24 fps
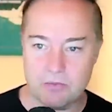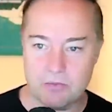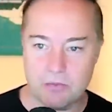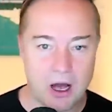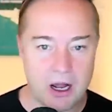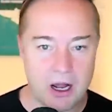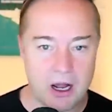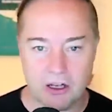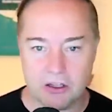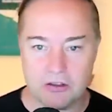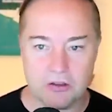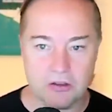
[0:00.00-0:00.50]

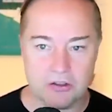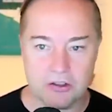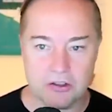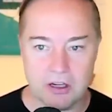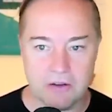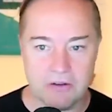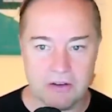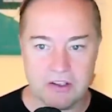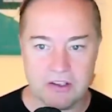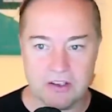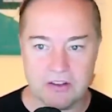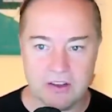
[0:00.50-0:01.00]
products or
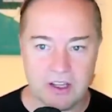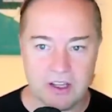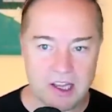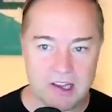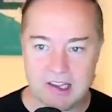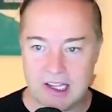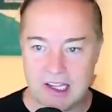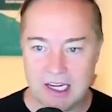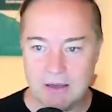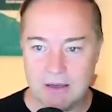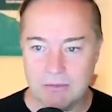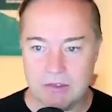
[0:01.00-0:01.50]
services and then
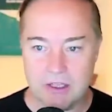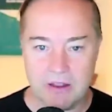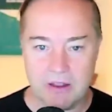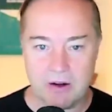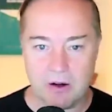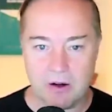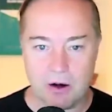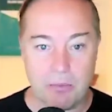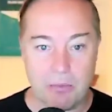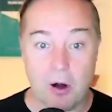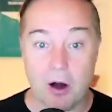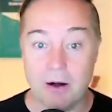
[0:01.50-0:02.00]
send them to their
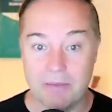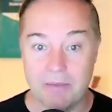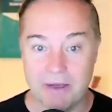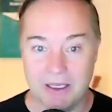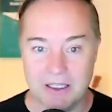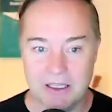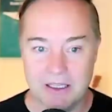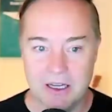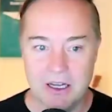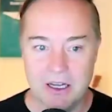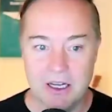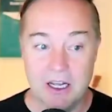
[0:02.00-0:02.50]
apartment?